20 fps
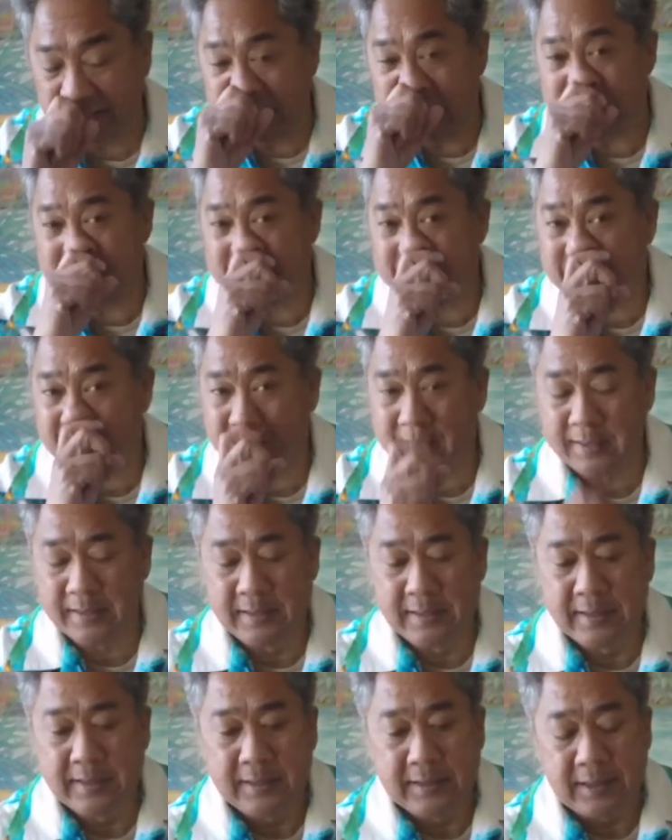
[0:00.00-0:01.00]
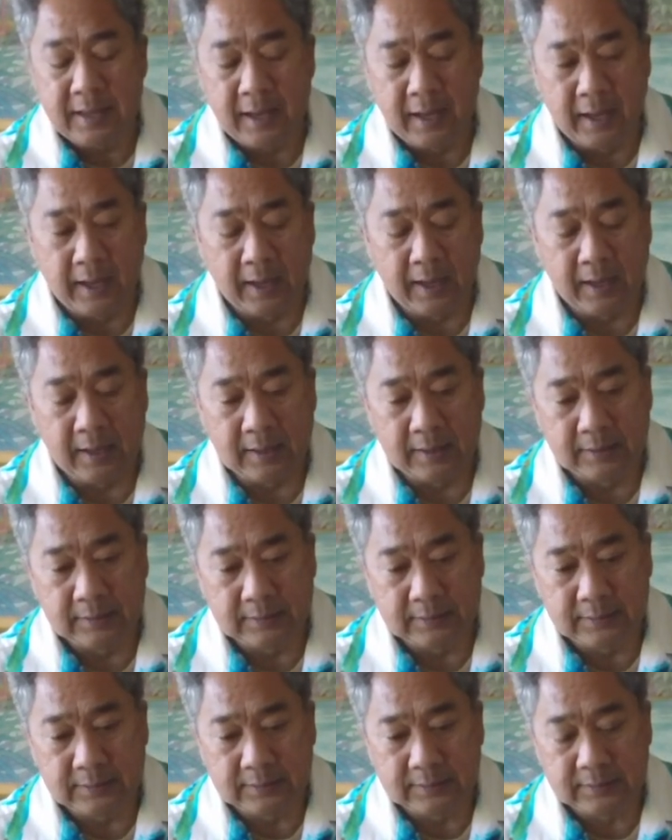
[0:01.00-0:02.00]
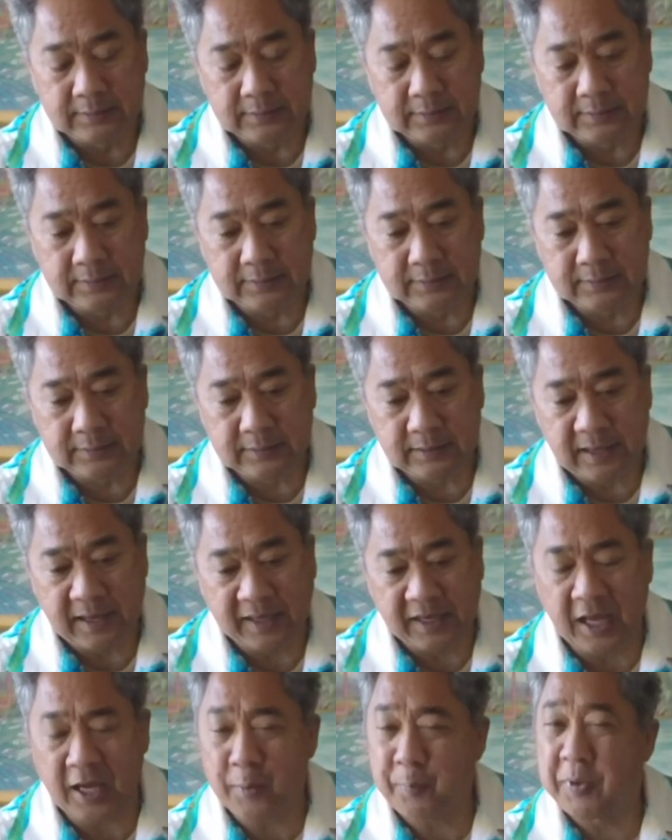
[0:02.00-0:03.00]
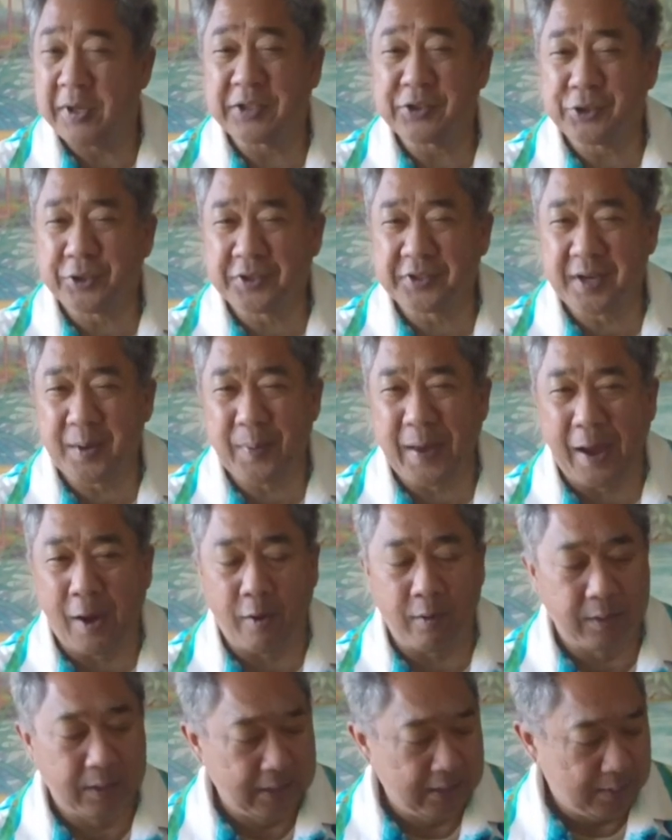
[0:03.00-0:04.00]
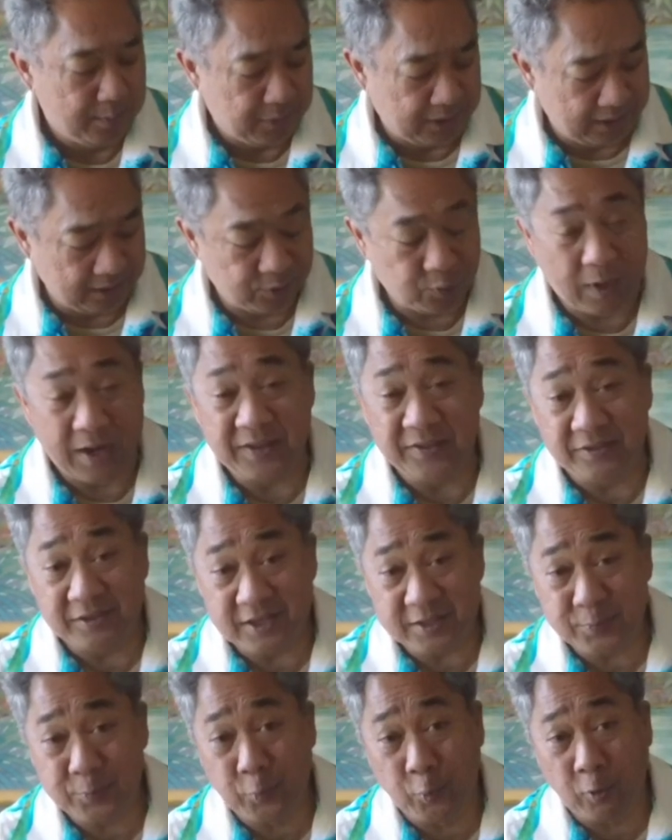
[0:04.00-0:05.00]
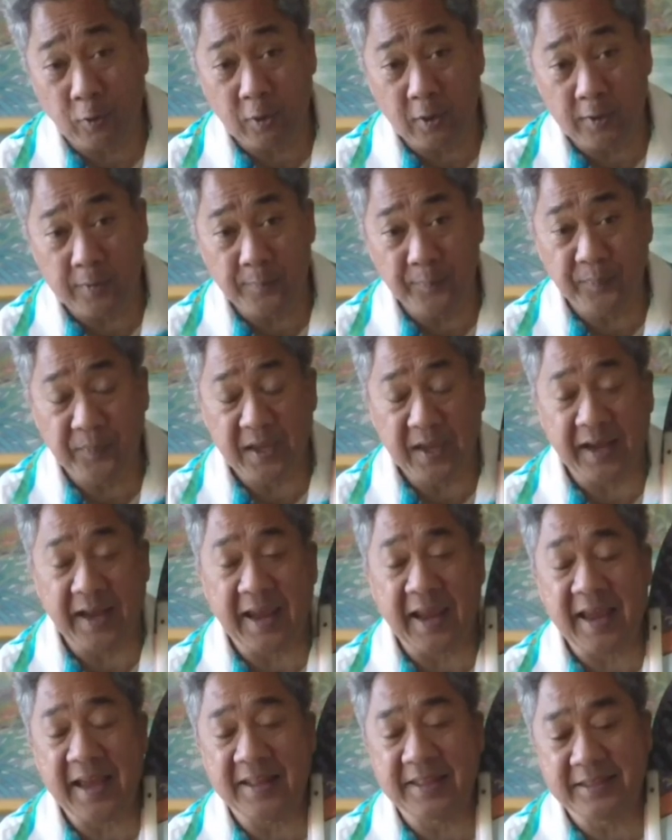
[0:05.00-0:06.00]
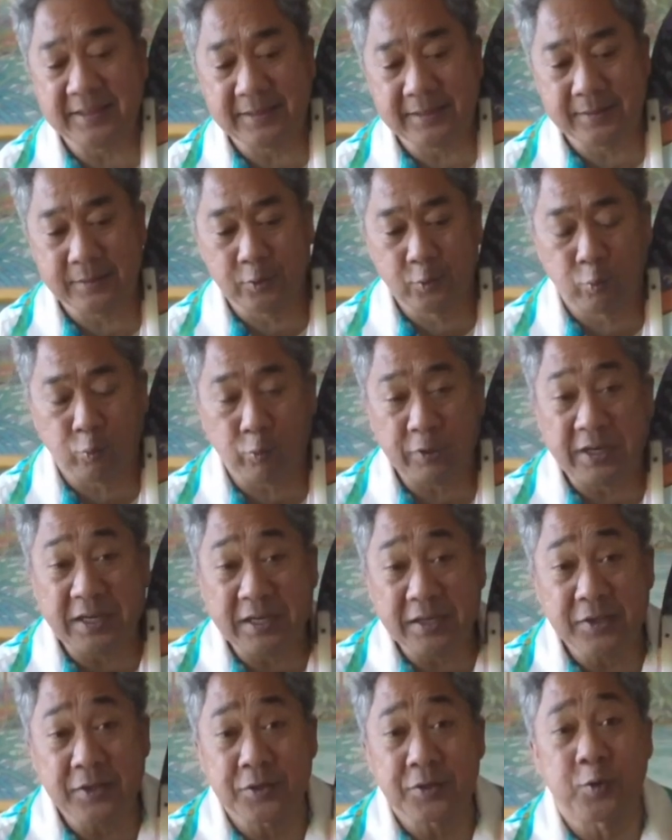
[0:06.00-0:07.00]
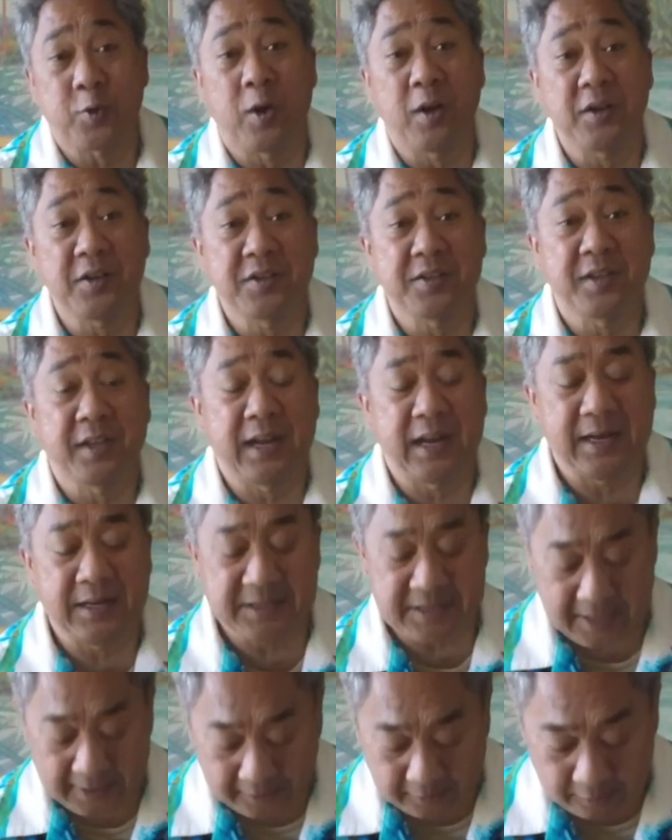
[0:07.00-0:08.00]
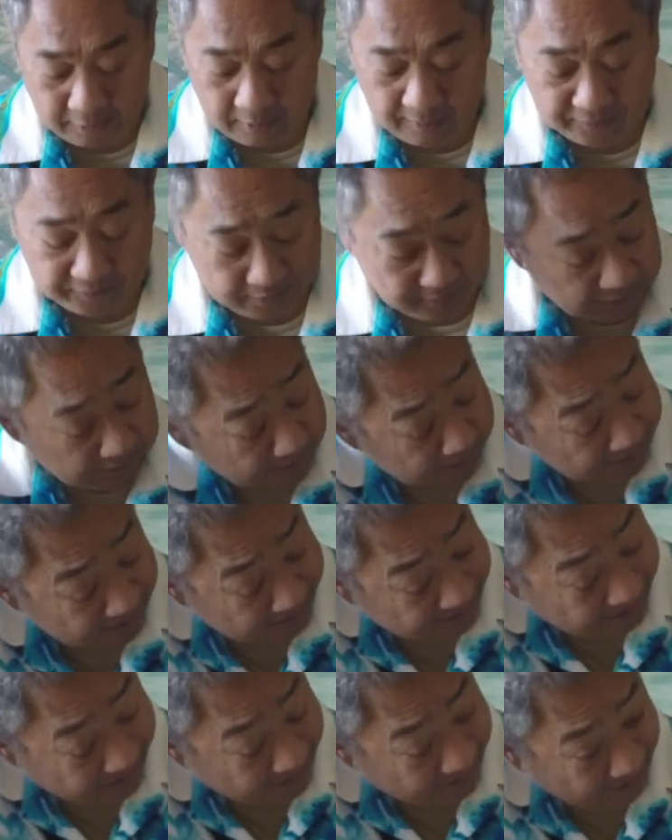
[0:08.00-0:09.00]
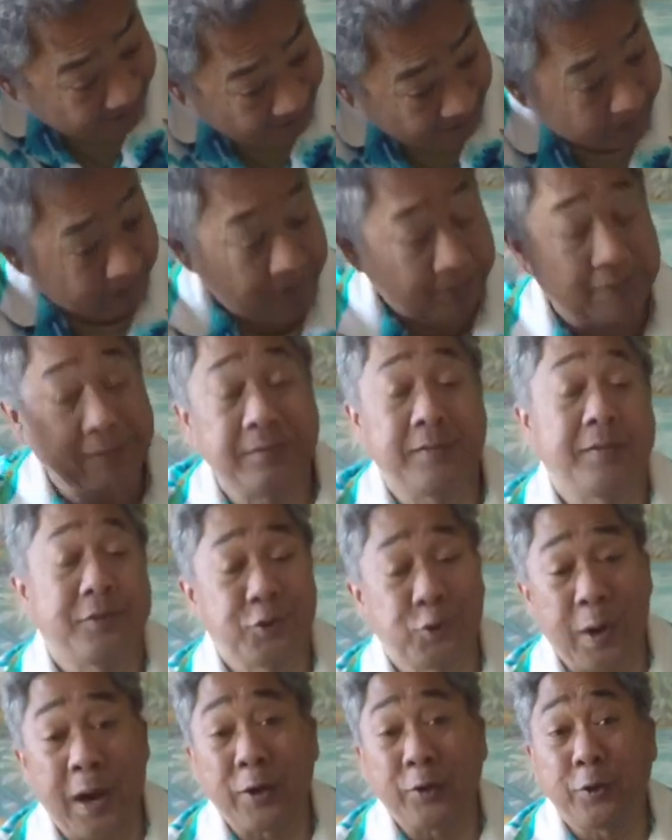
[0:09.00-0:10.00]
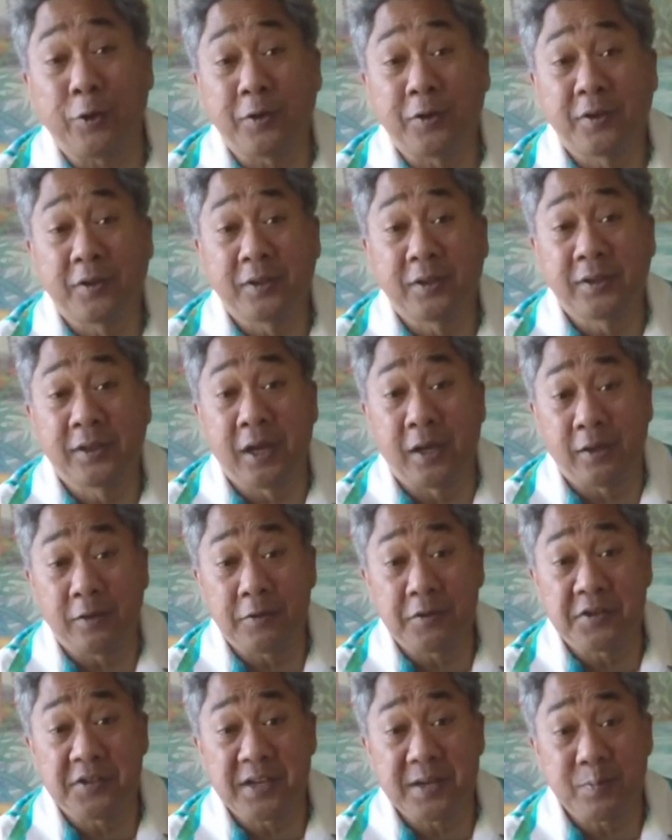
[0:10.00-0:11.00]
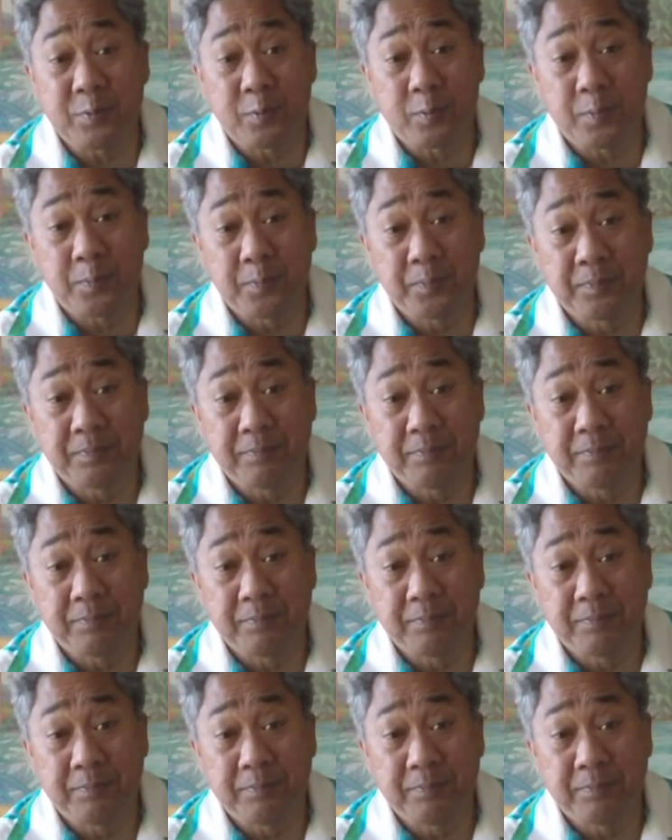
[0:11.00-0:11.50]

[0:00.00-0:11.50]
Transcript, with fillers: is, is that uh, I got a picture somehow. But I was riding this board, and it had green trucks that I had taken off a uh, tracker color sample